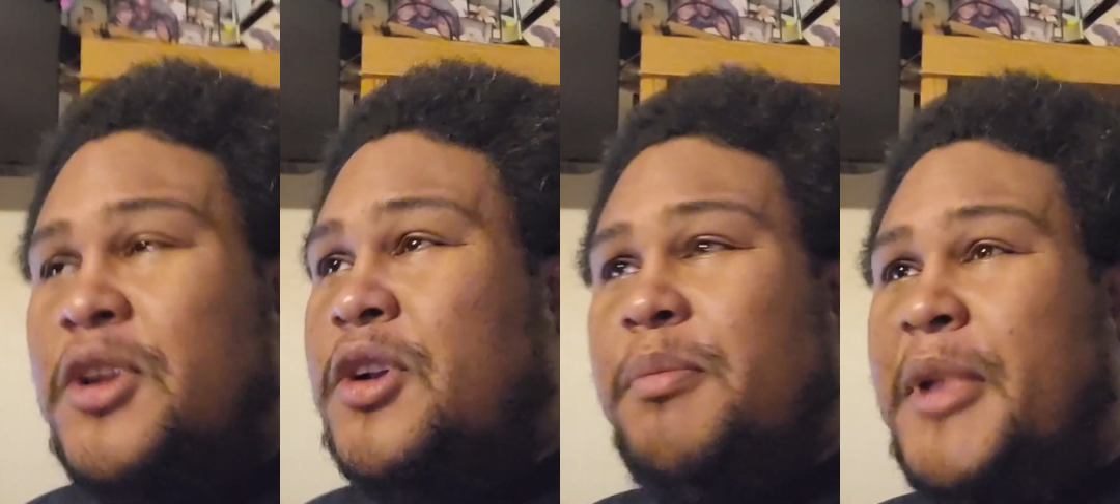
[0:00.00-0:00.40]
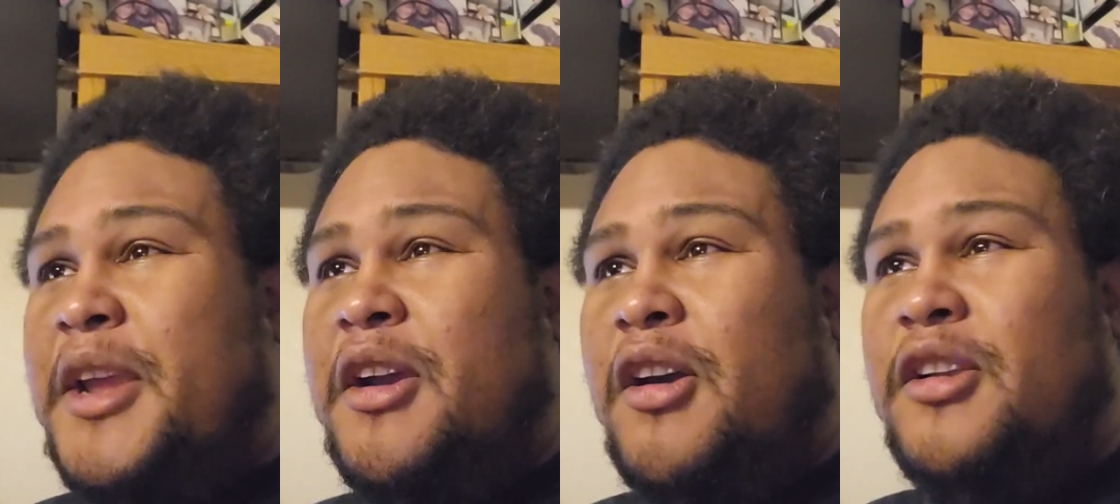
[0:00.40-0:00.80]
You could
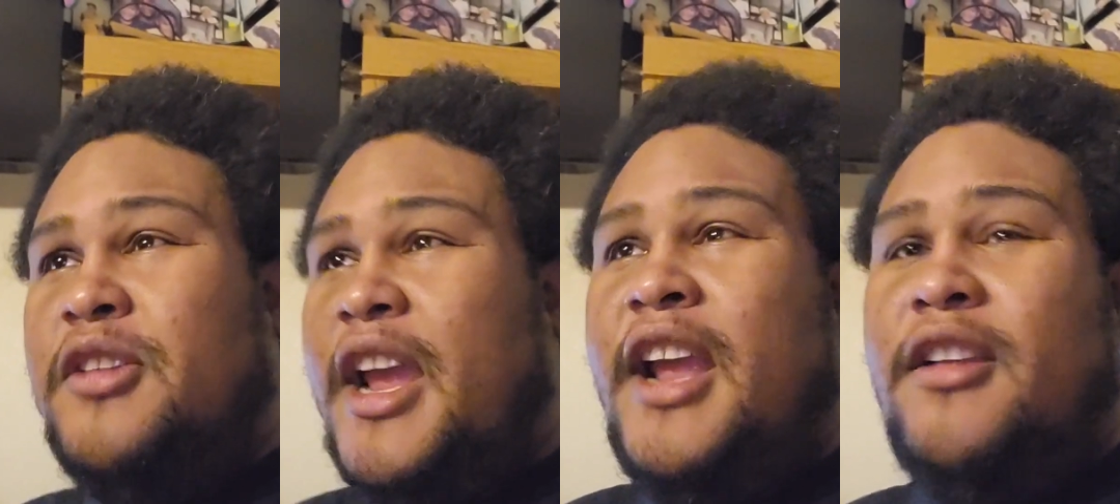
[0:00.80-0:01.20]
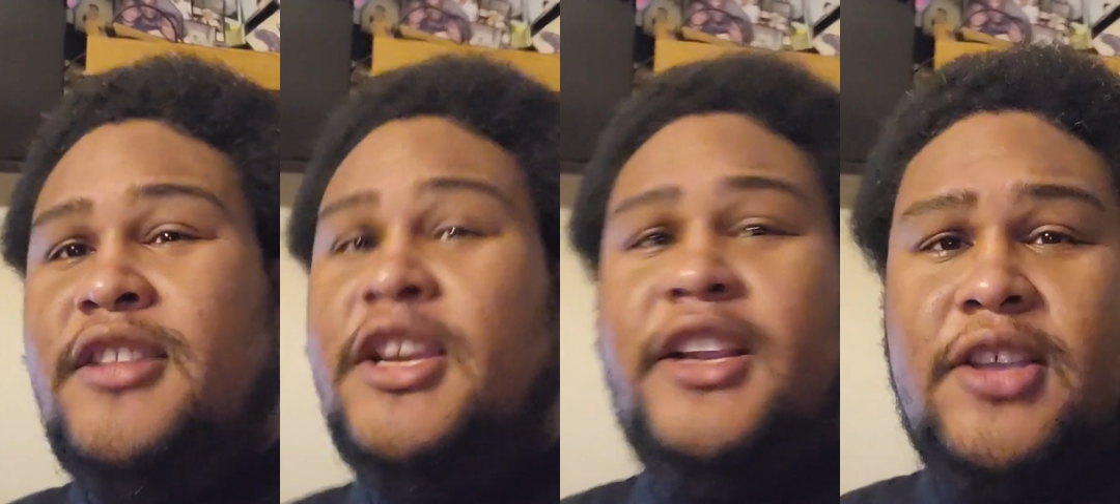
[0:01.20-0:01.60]
be on a
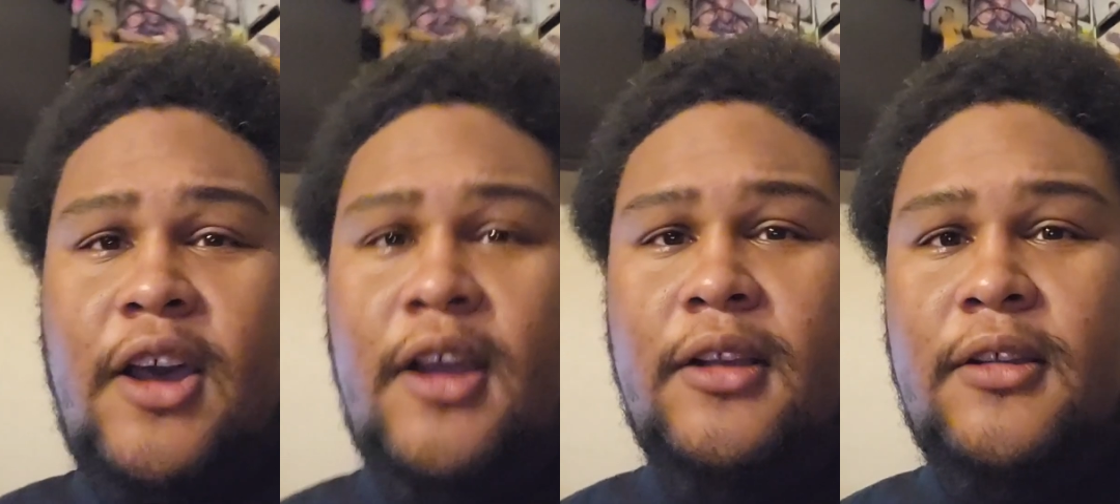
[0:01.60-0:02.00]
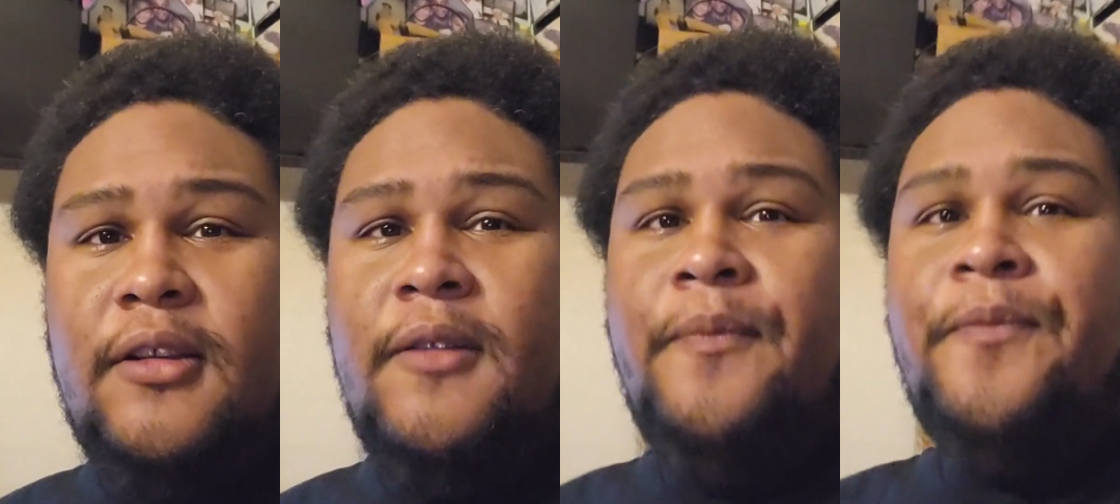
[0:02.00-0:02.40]
TikTok.